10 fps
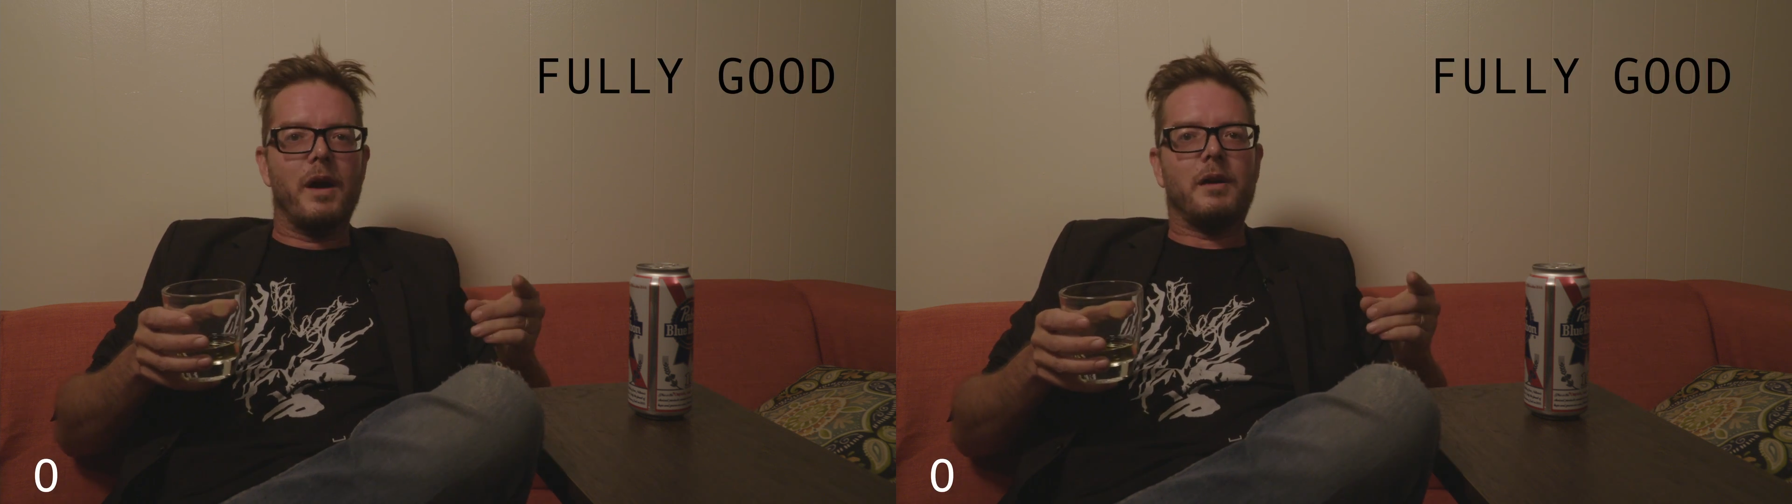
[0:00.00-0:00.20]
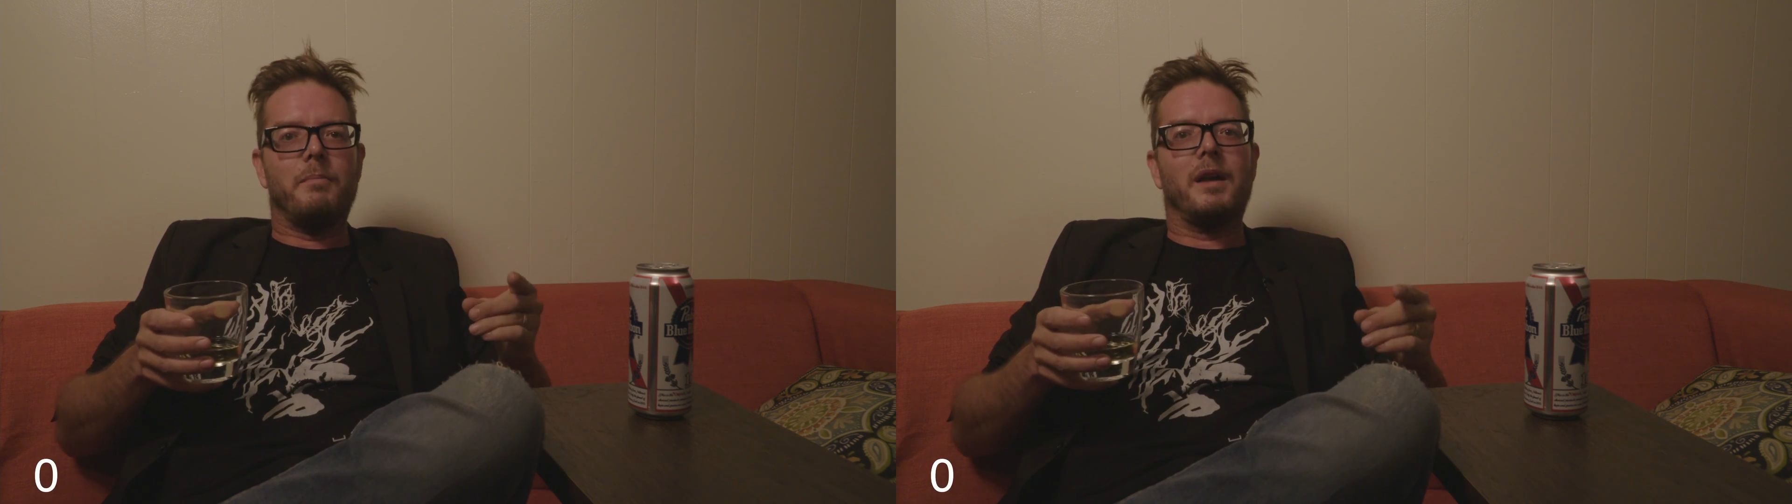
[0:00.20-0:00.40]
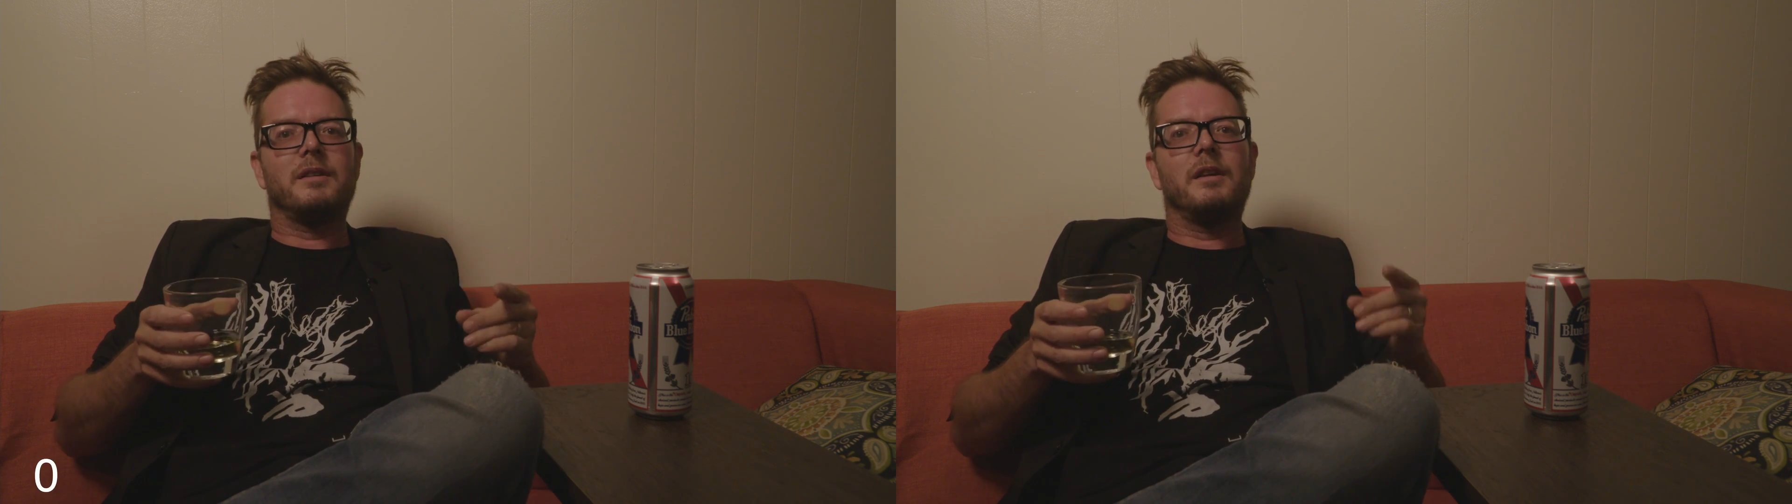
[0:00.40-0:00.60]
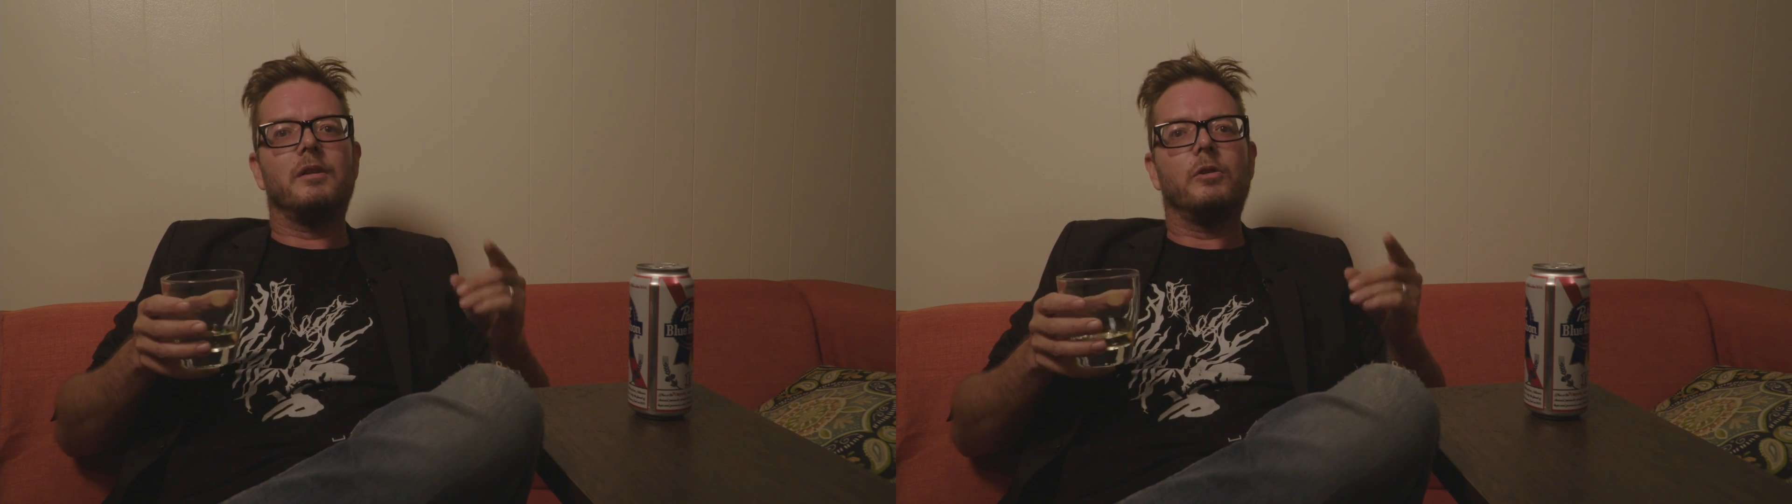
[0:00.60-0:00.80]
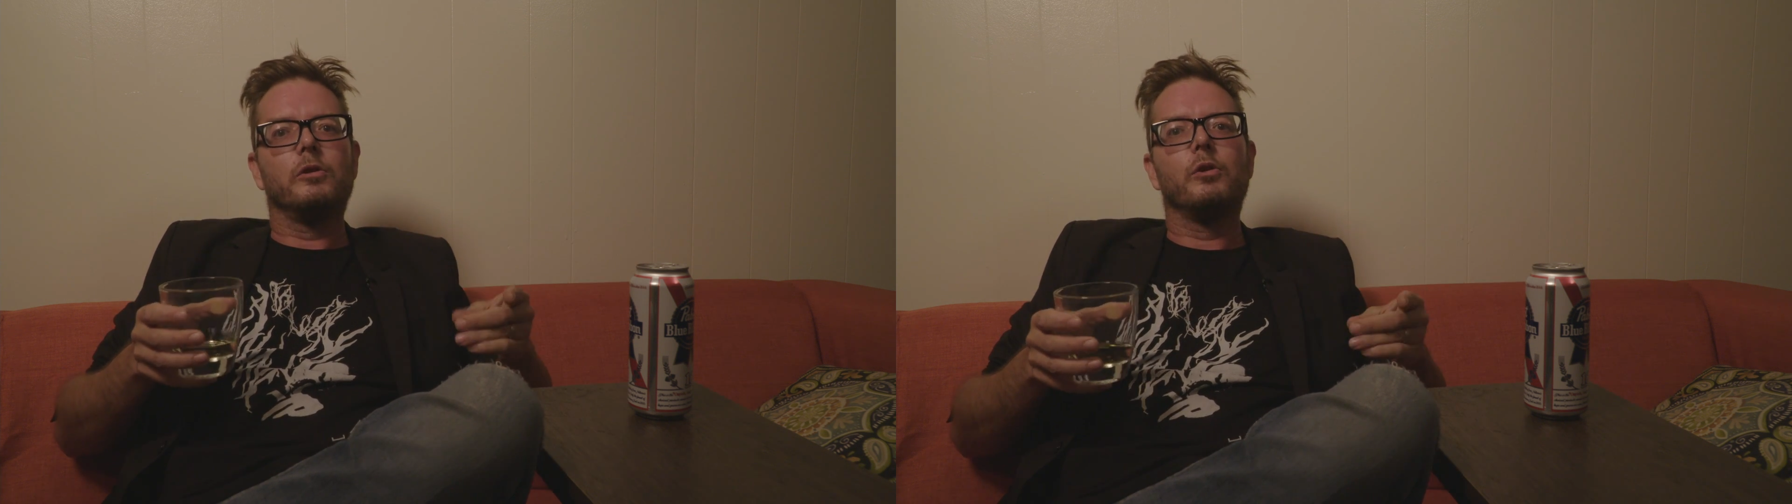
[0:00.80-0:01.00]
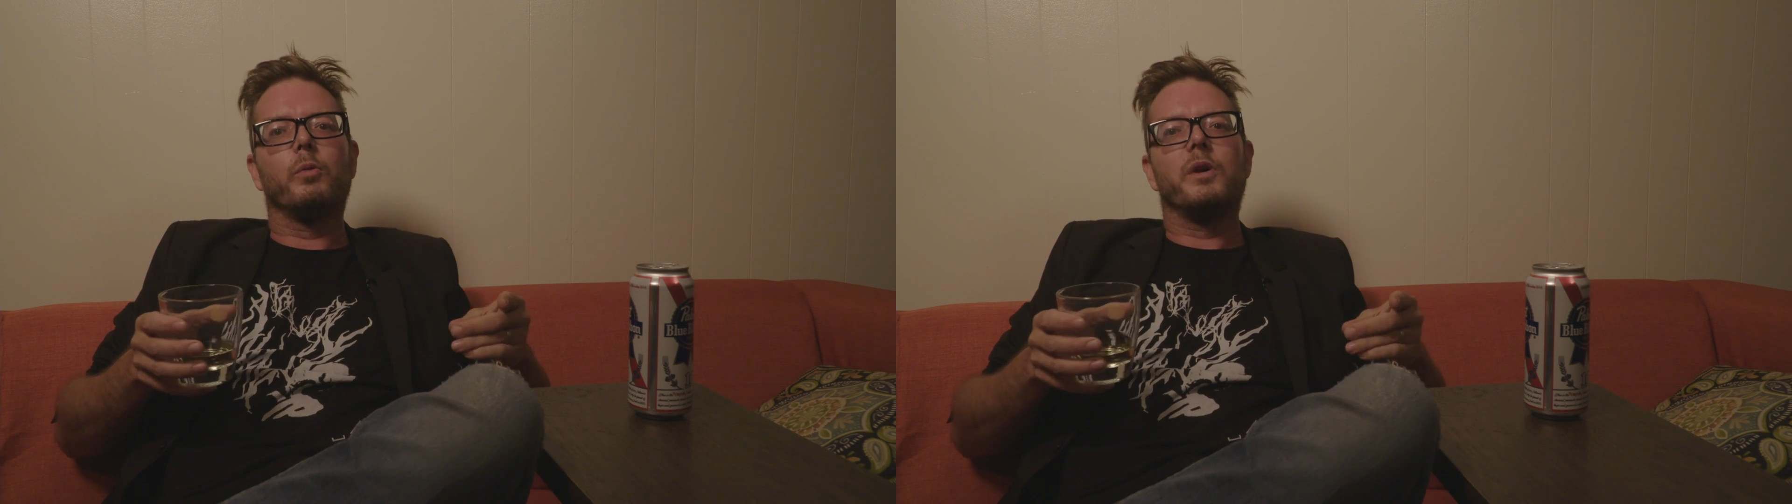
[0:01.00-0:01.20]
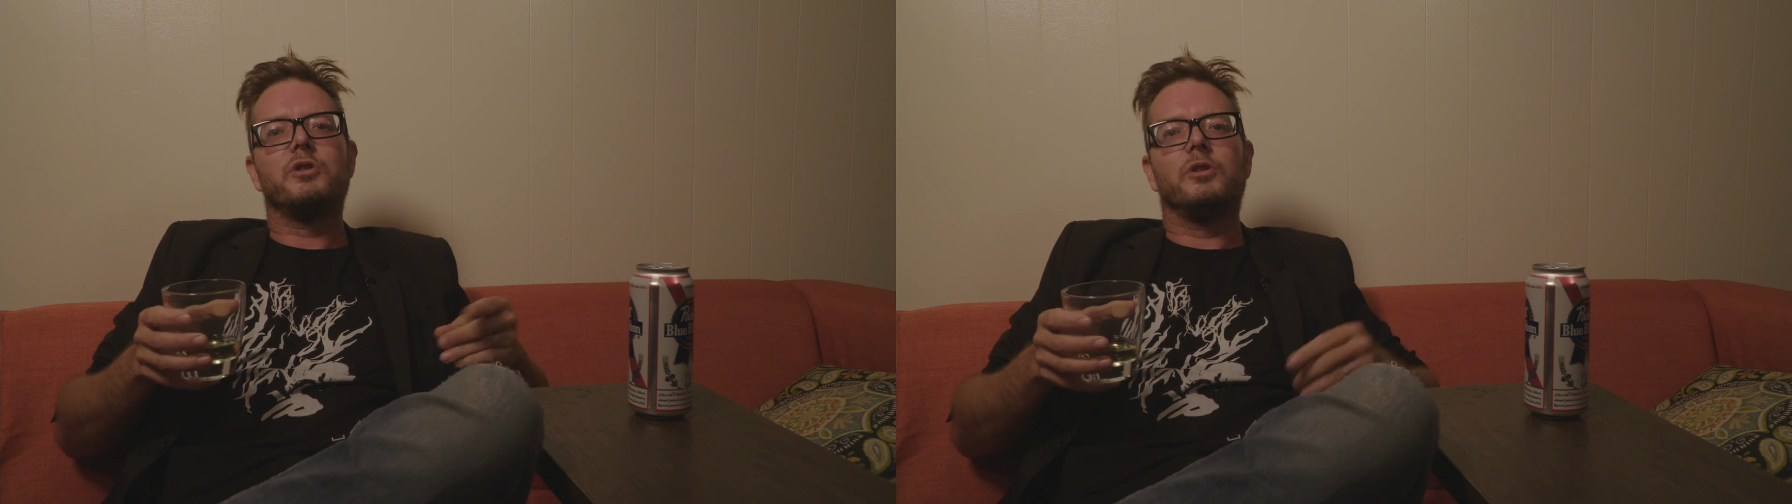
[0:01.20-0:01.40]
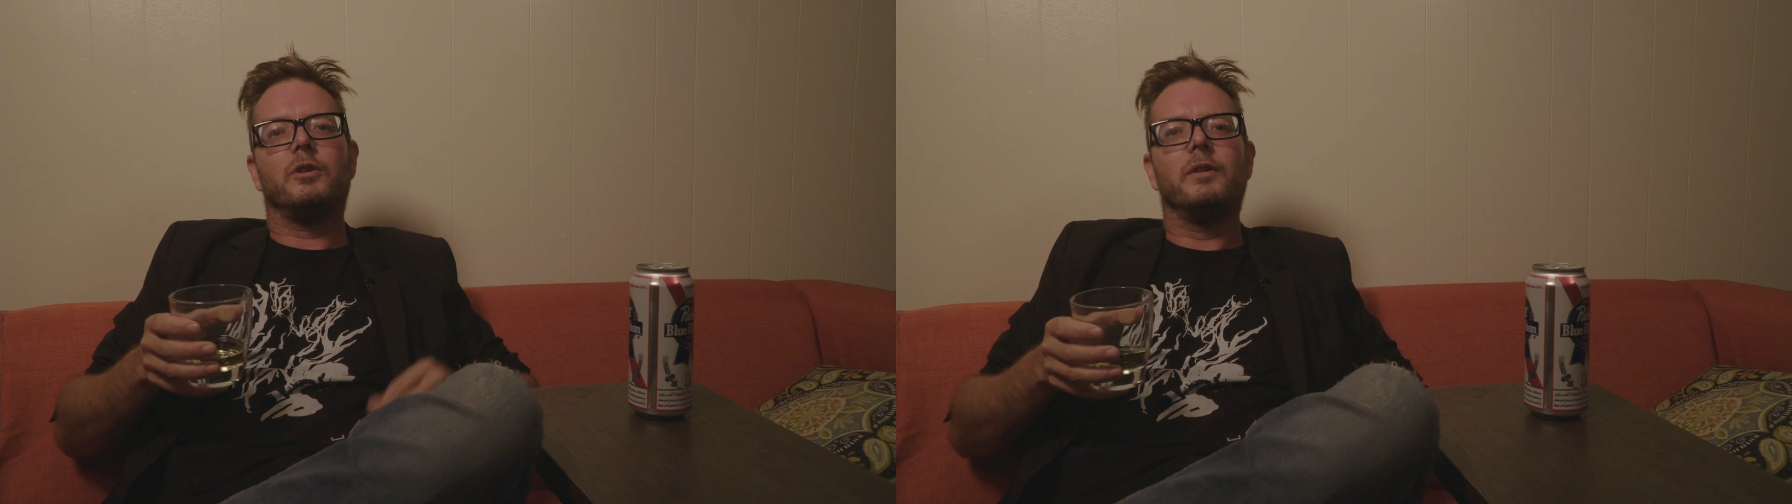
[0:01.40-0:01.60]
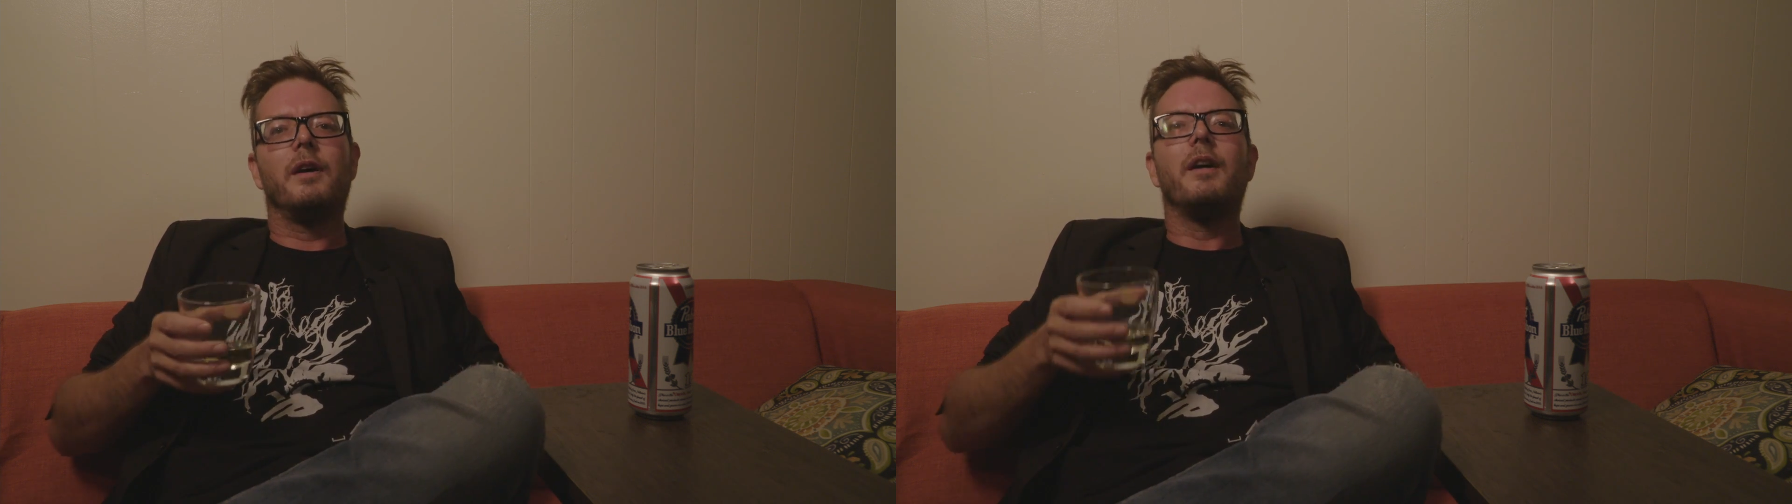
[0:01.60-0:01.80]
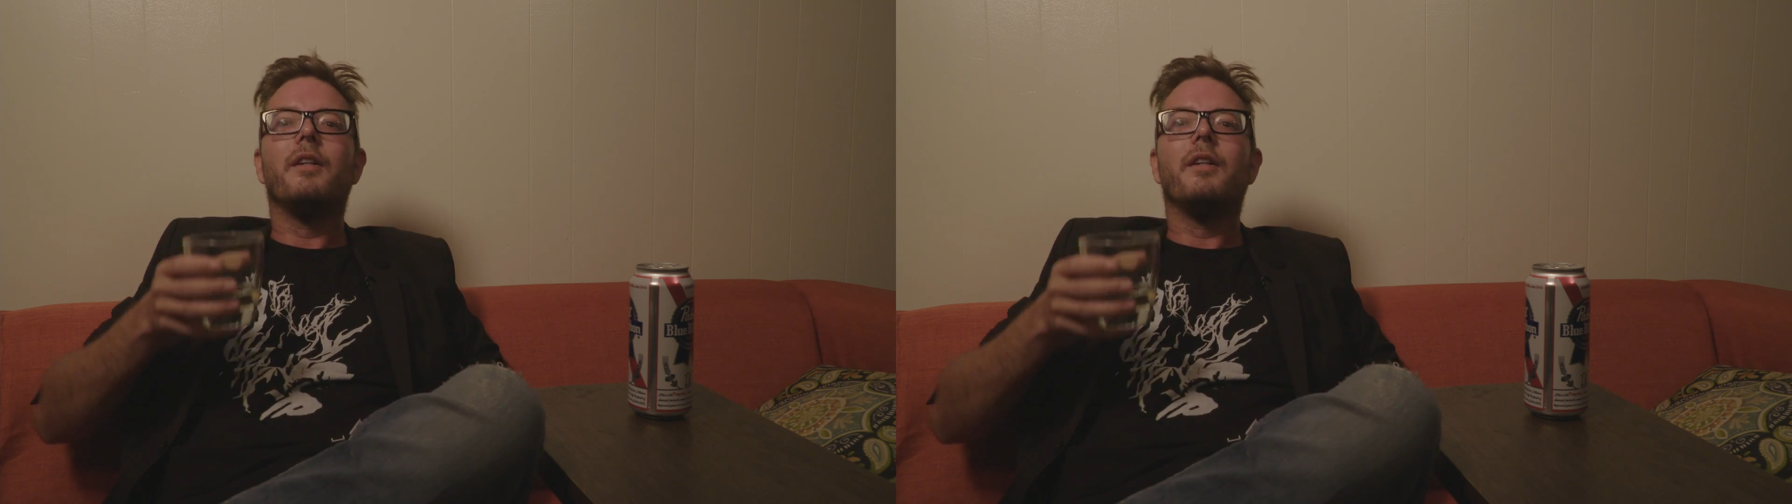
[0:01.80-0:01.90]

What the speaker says: recommended, Hulu original.